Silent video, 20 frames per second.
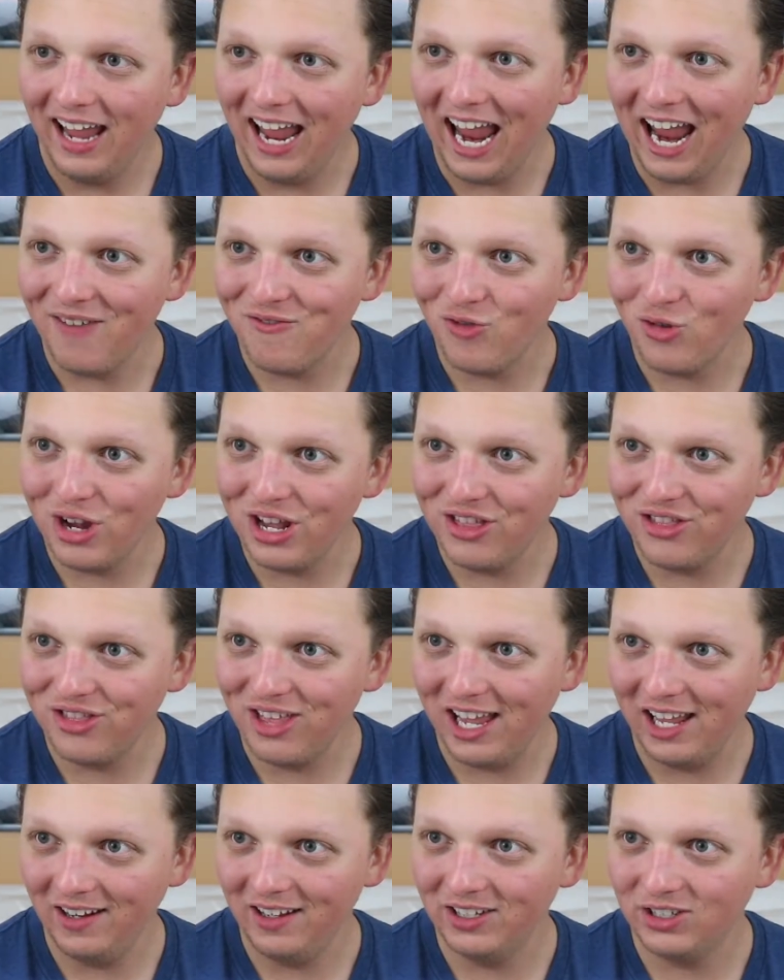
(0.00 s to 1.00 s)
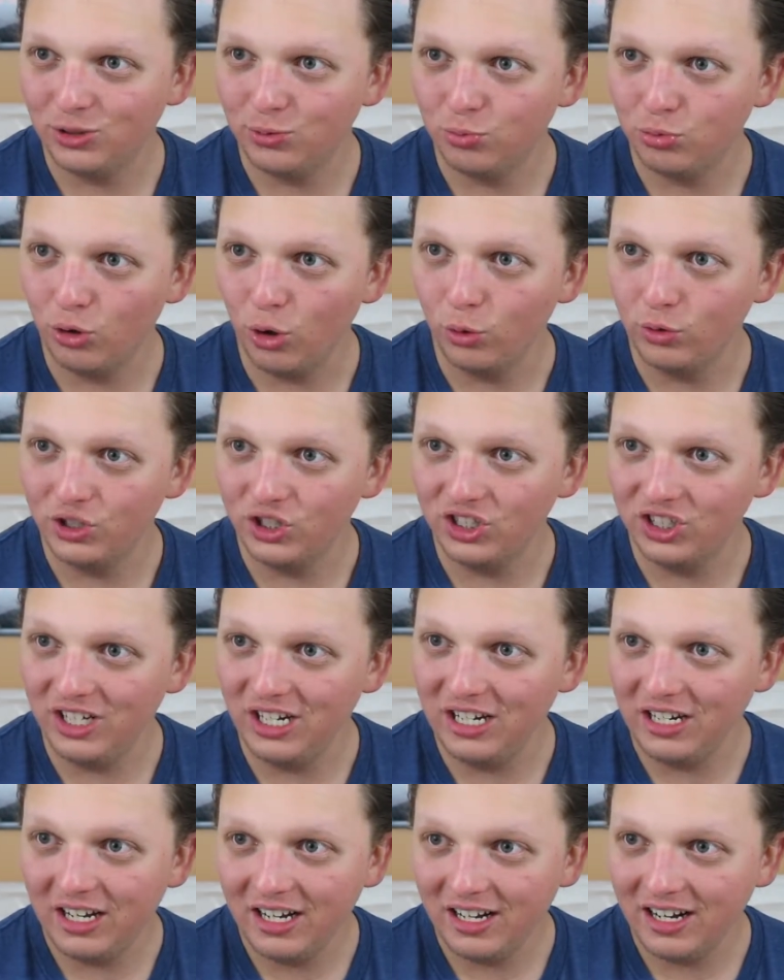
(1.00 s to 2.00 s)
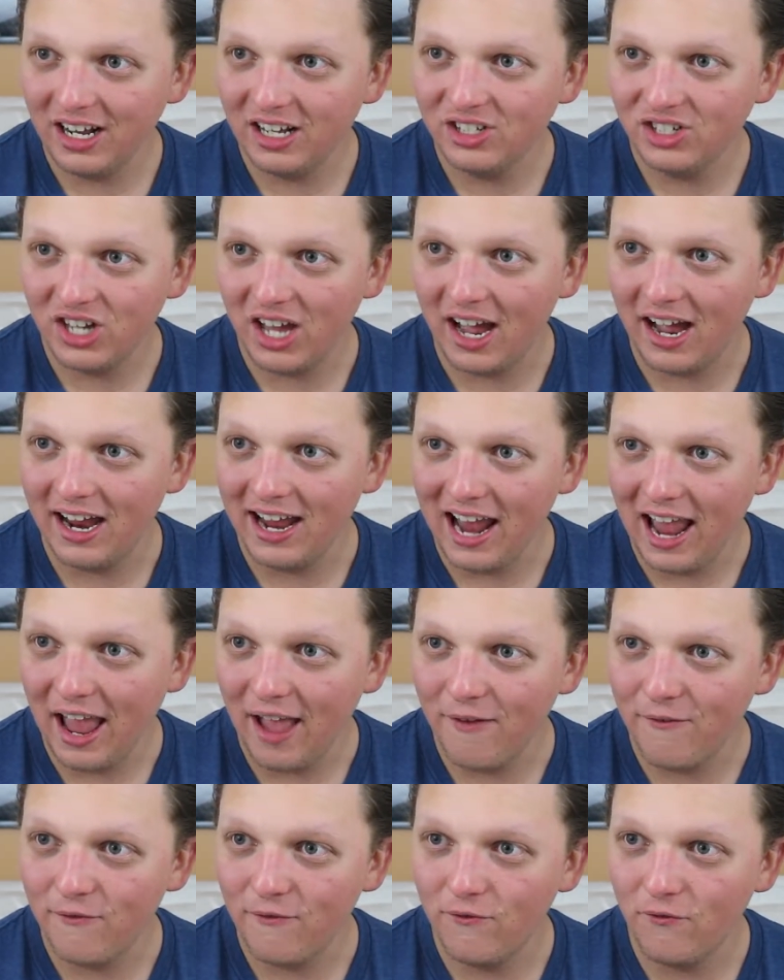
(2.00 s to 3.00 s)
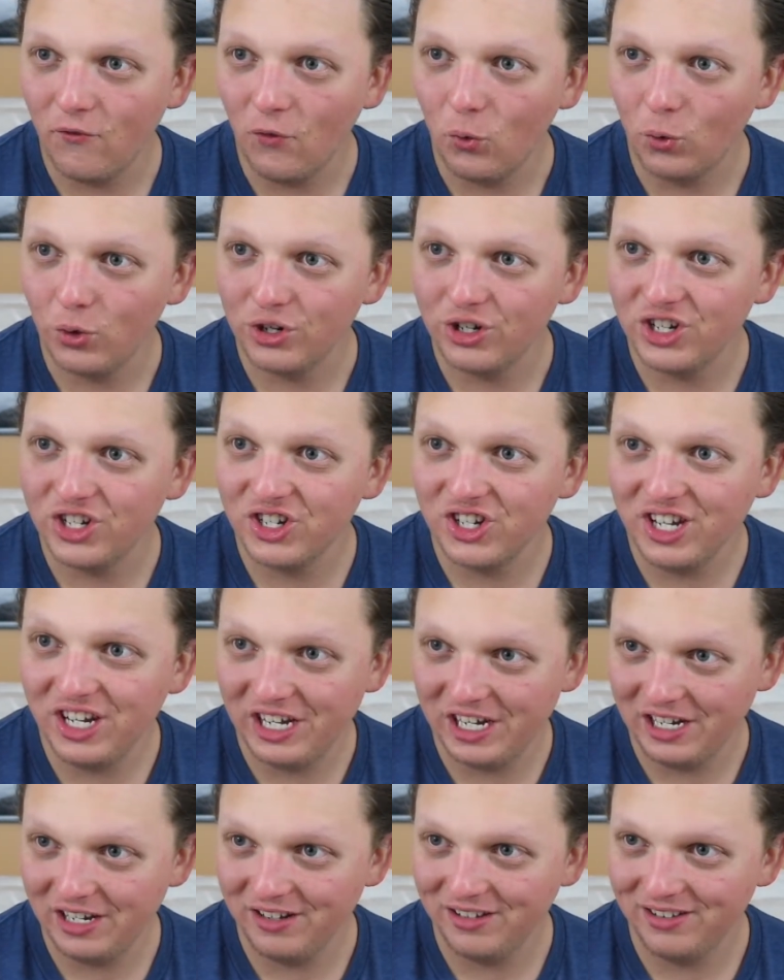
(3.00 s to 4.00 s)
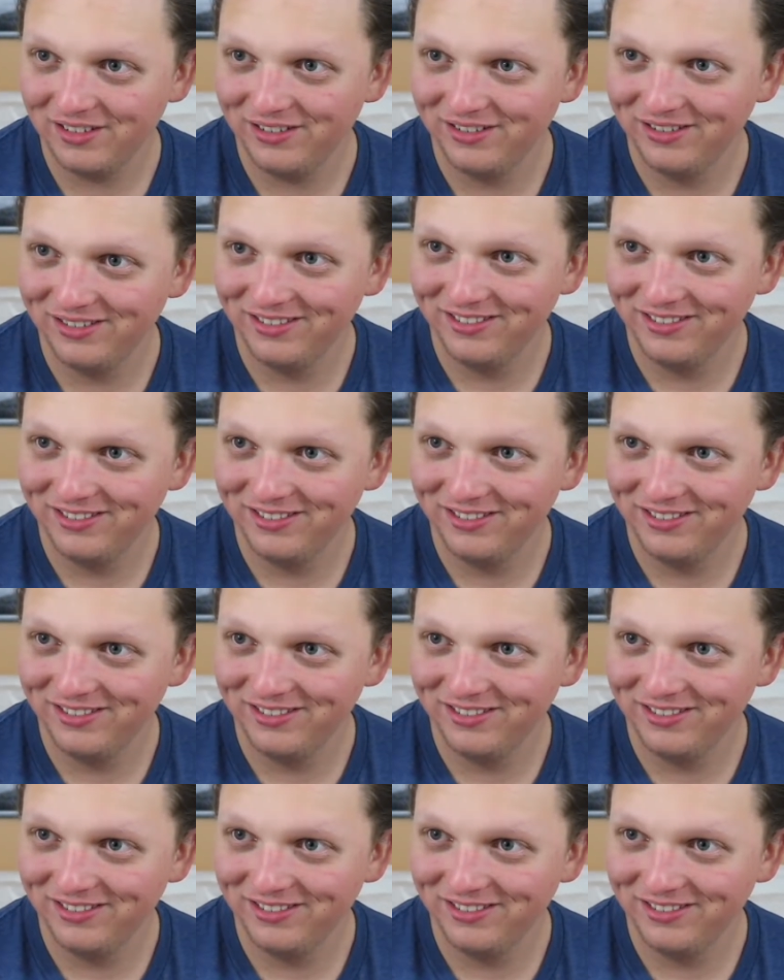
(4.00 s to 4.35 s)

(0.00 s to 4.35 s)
Everything is proceeding as I have foreseen.